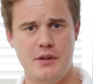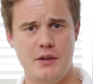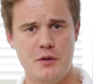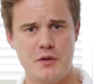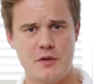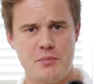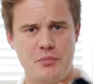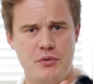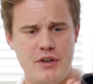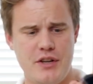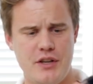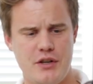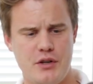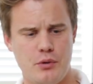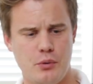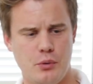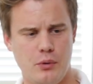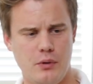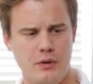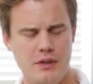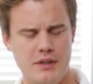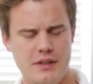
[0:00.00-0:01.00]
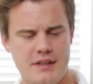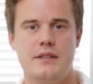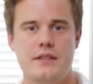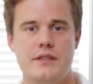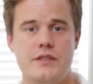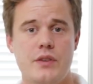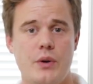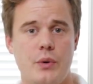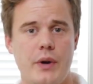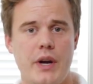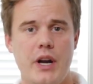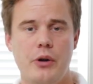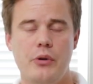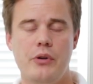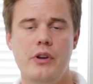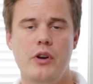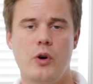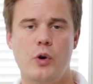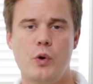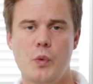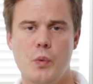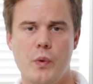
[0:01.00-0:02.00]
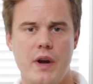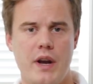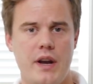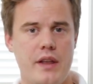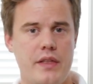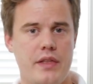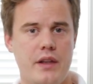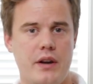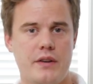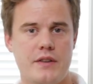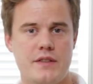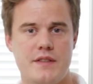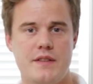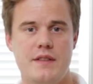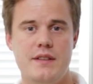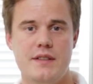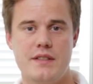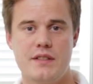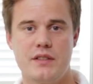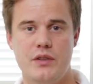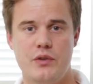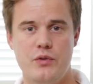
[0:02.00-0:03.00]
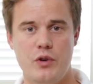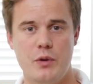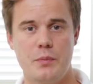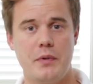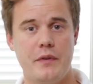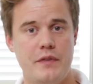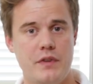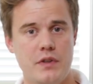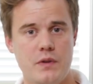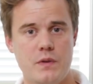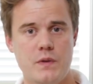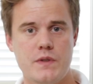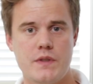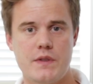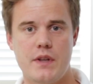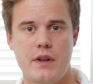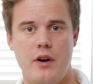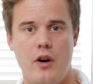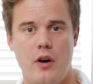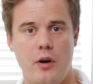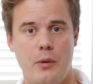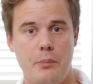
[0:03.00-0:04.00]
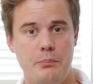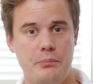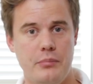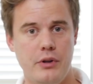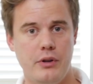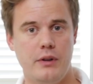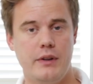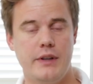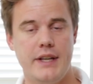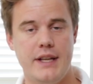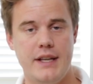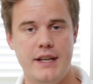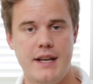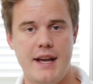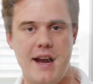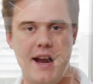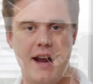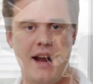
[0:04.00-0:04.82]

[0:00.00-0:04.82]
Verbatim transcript: Looks pretty cool. So here in Norway there's this group of youths that are building